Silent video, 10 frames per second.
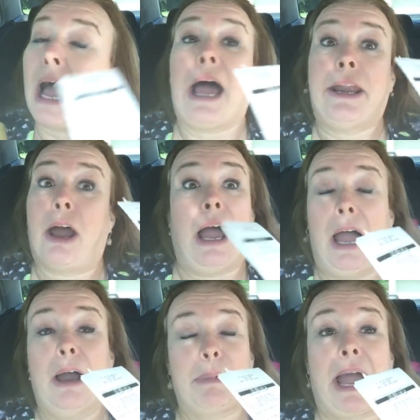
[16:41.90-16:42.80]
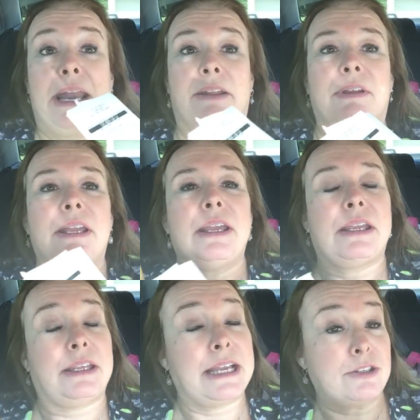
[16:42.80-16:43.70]
I know, I'm kind of...
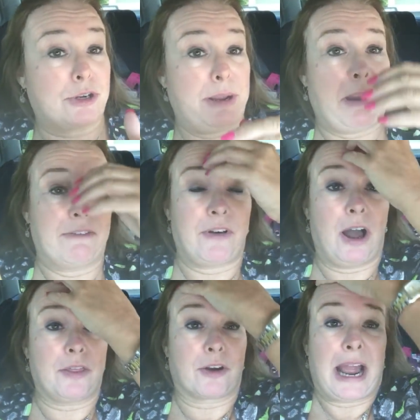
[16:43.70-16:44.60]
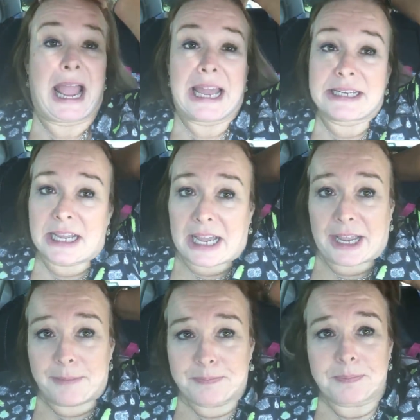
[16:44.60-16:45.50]
Yesterday my father had
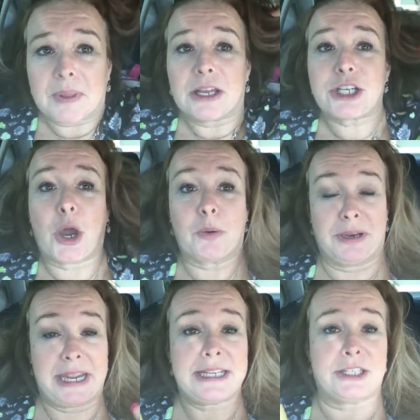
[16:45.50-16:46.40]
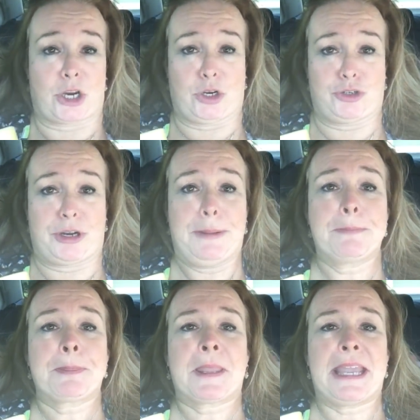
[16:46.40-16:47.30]
total knee surgery,
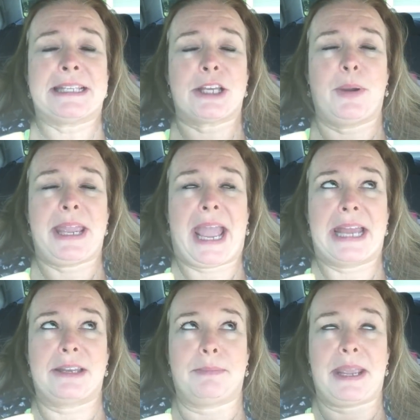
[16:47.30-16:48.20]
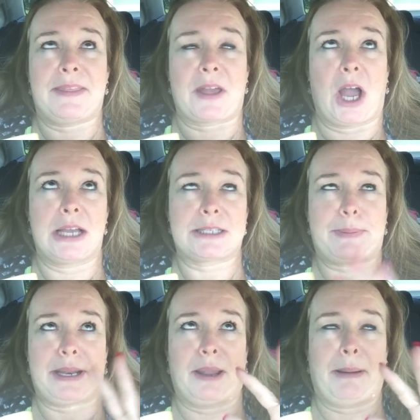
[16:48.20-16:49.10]
and so he had to be at the
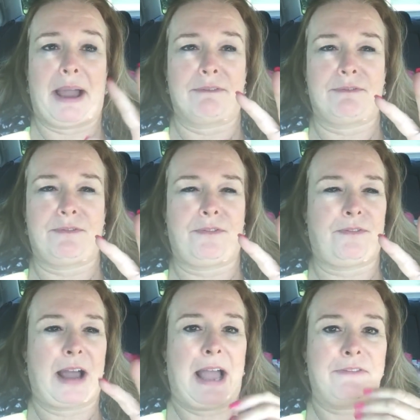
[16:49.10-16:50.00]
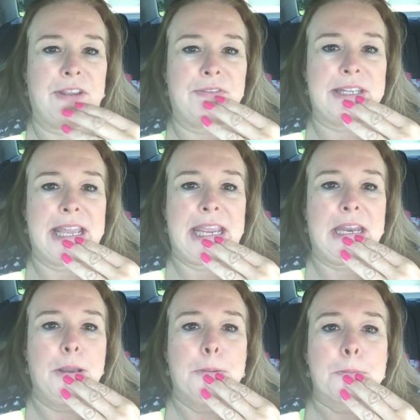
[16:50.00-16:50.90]
hospital about 5:15,